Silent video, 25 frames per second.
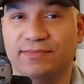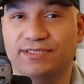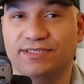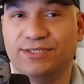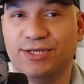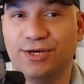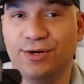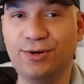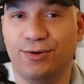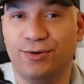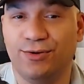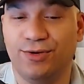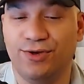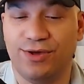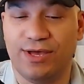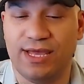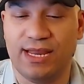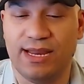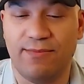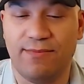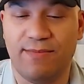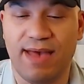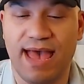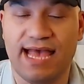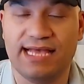So you
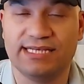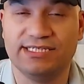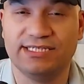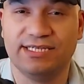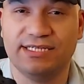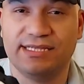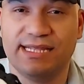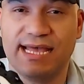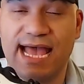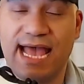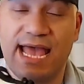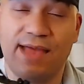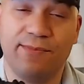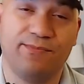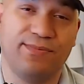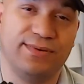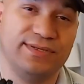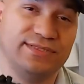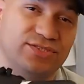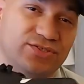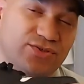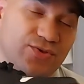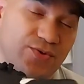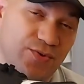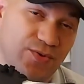can imagine the hype
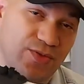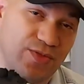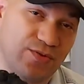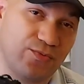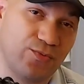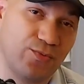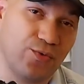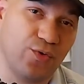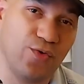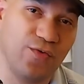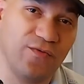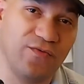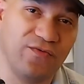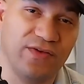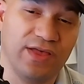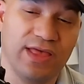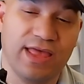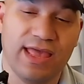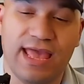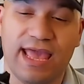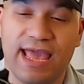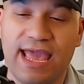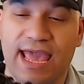was through the roof,